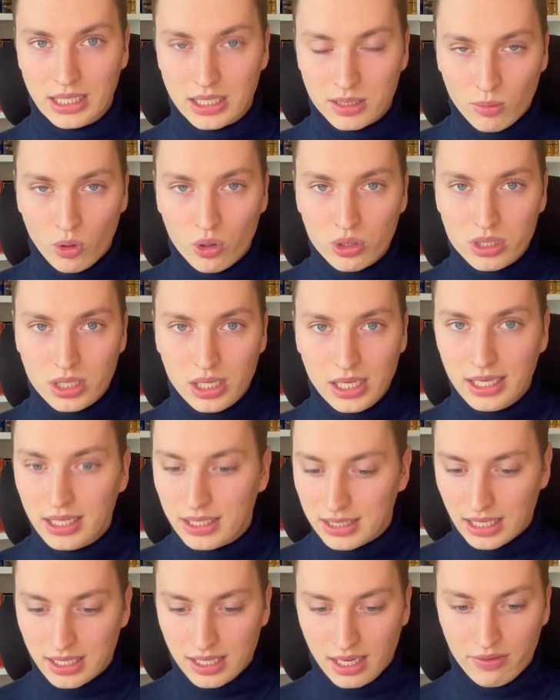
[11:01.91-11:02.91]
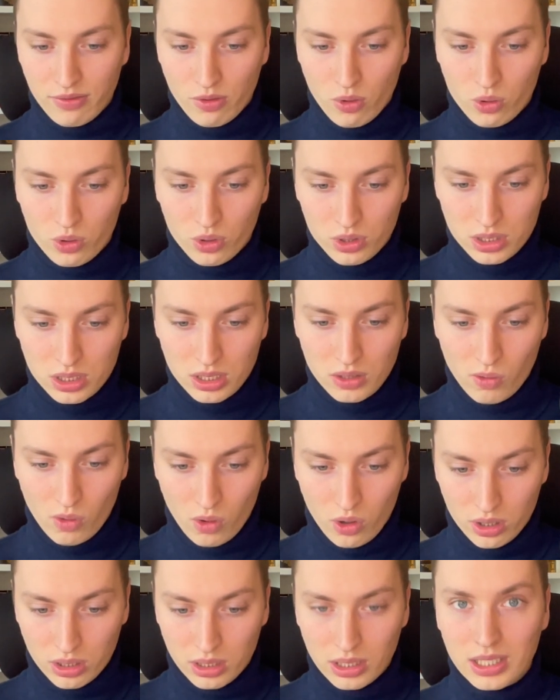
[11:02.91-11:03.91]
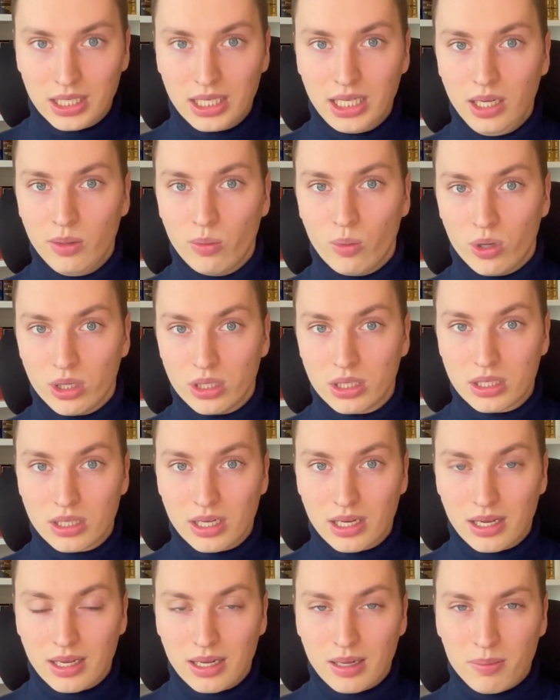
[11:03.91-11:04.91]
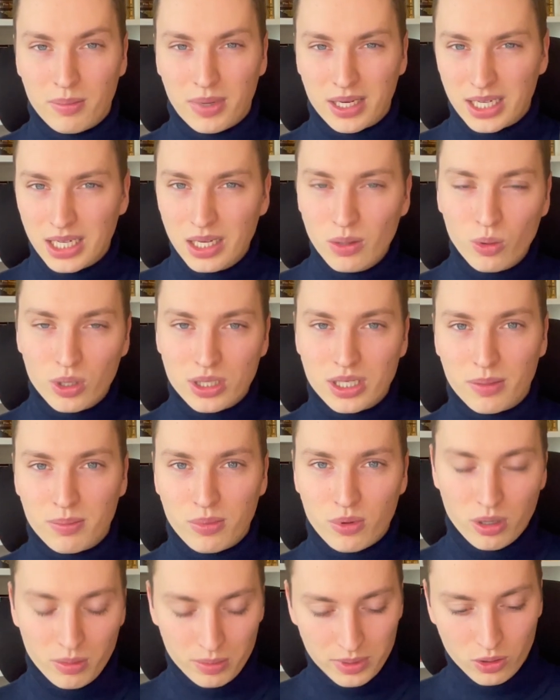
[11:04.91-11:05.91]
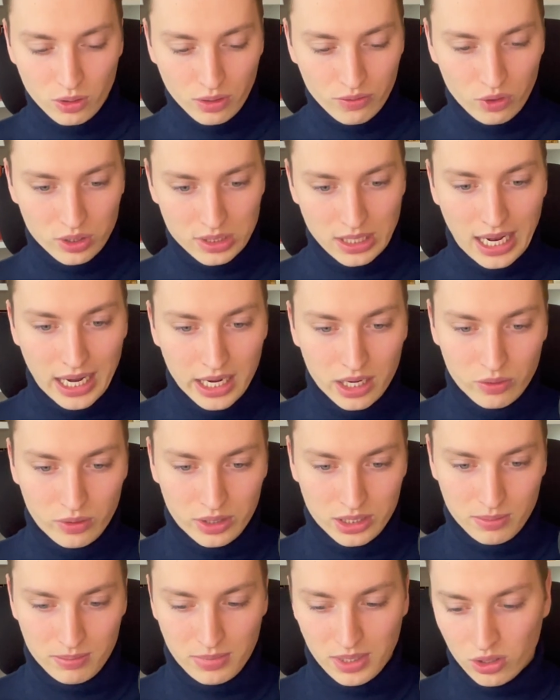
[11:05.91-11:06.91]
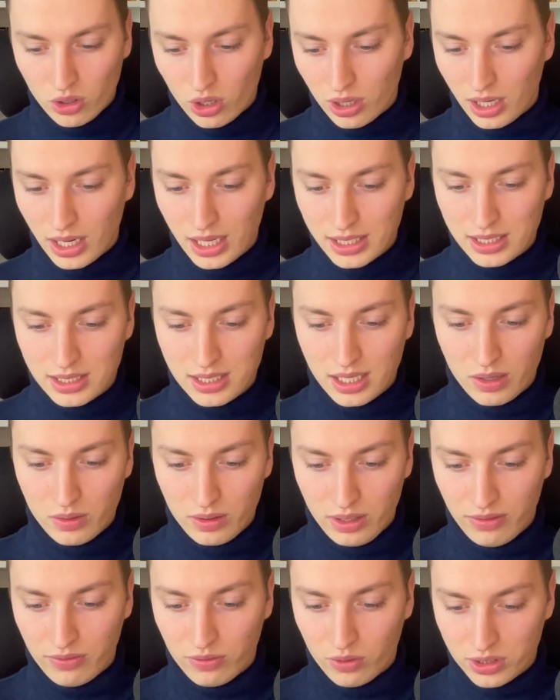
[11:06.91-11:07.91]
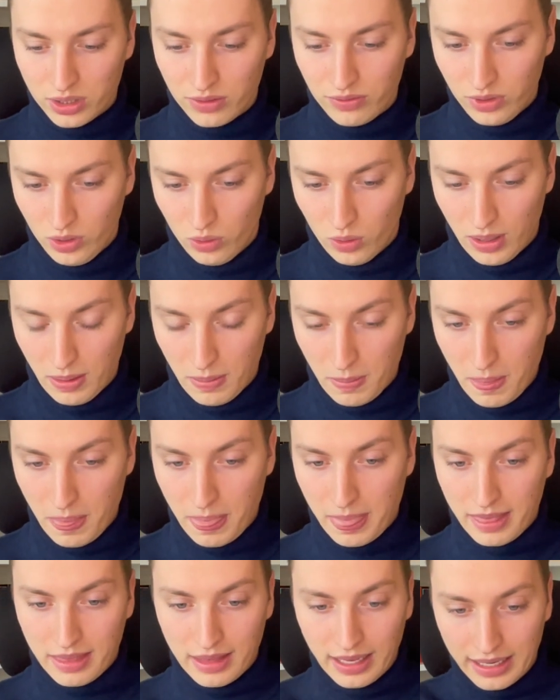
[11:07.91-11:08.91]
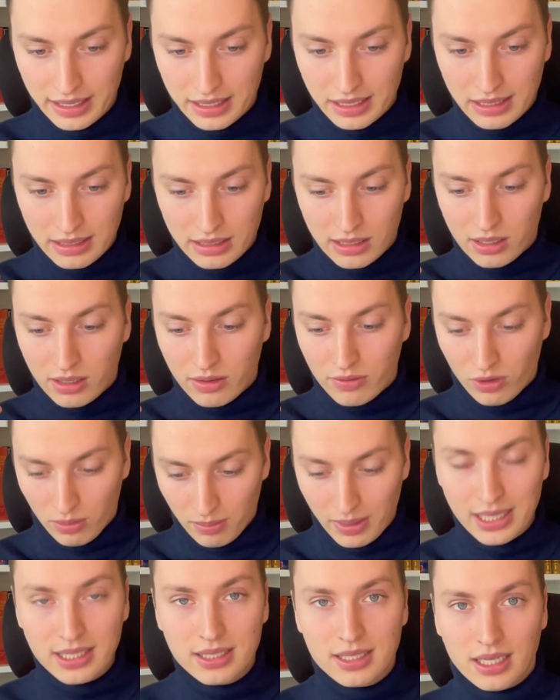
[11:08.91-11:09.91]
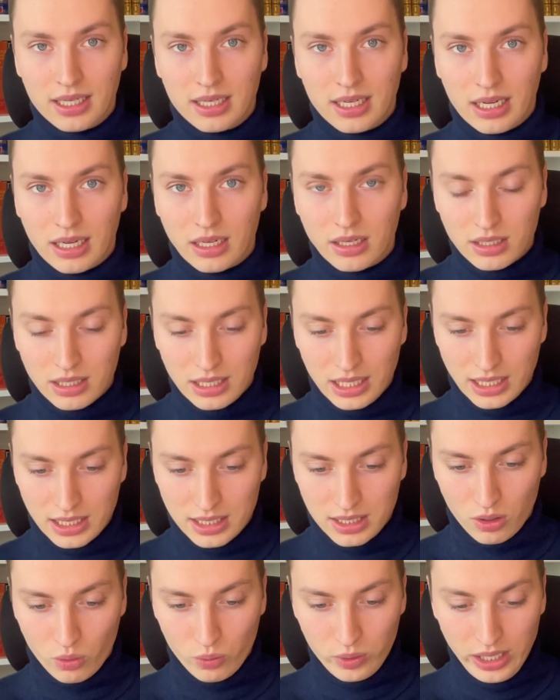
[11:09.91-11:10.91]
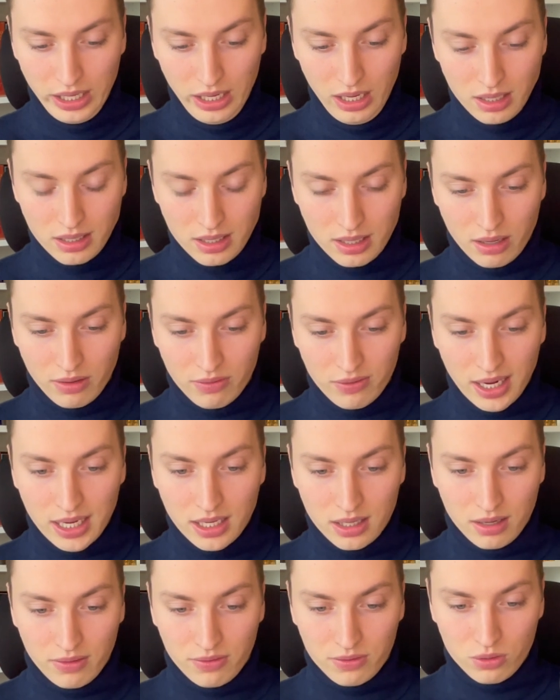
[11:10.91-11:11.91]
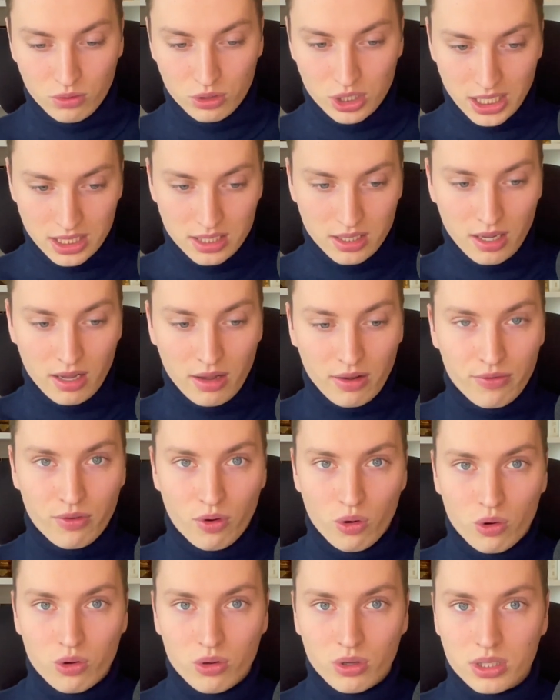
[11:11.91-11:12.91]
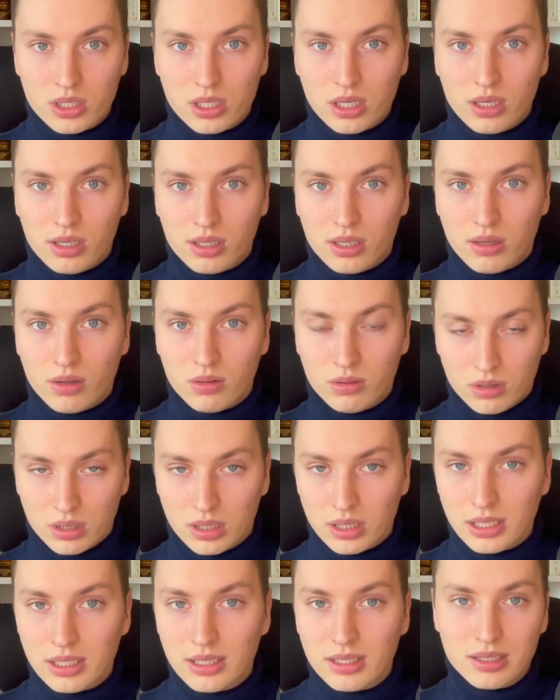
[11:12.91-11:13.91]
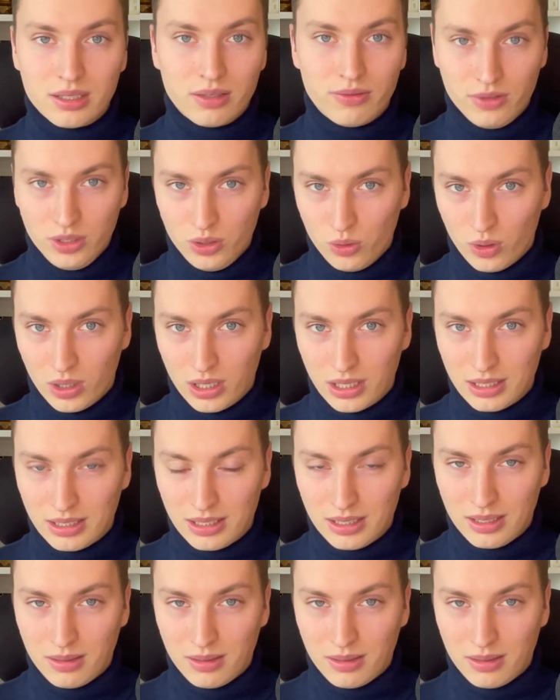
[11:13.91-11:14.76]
It's mostly that they focus on keywords. But keywords are probably good for the algorithm, but not necessarily for the viewer. And from my thinking, it is now really effective to just focus on the viewer.